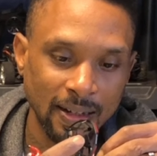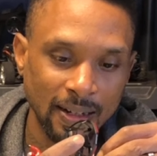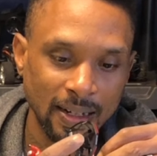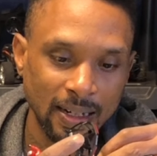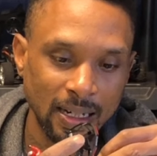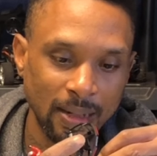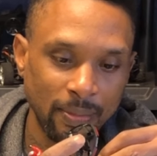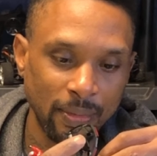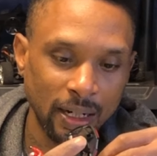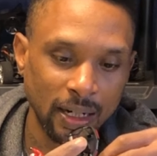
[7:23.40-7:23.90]

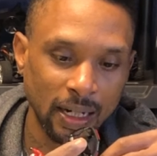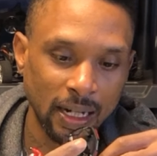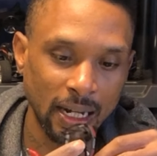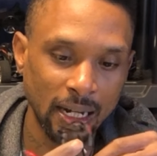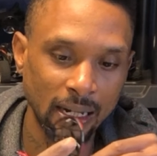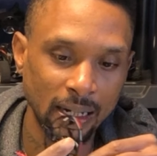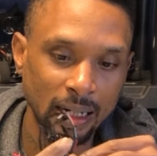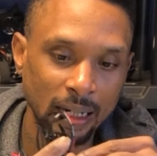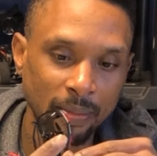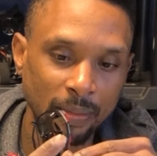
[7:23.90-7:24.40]
Come on, guy,
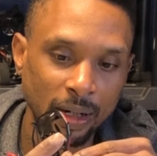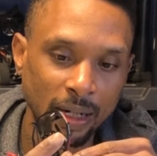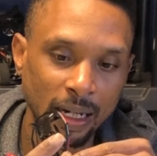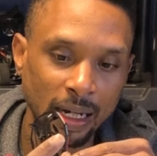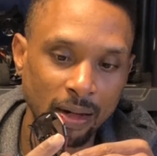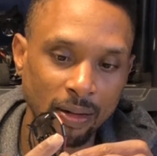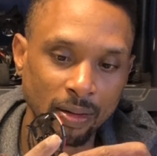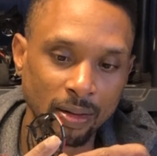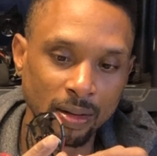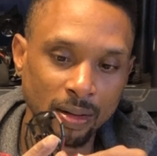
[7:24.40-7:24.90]
come on
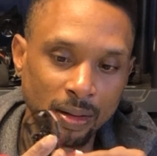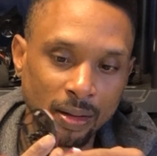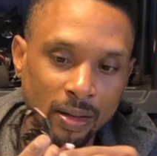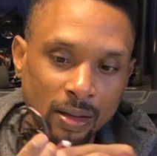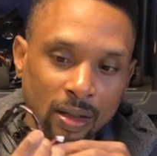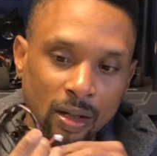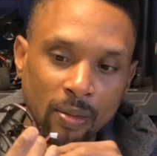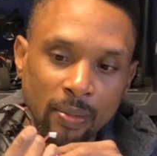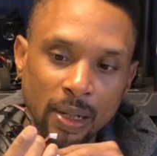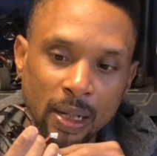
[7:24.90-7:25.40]
out.
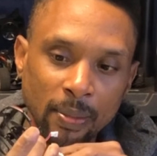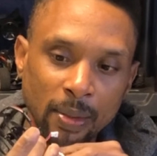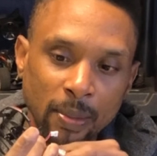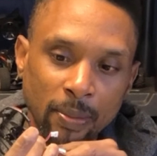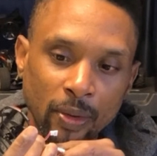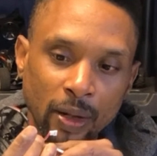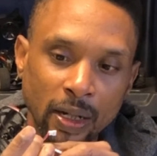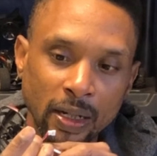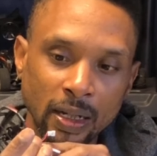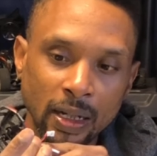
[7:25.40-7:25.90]
Don't make me
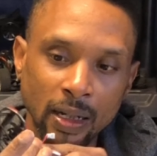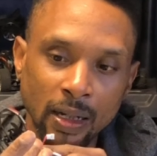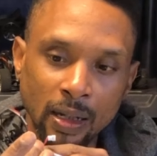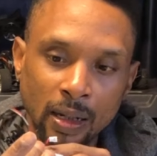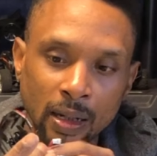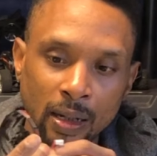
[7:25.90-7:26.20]
break you.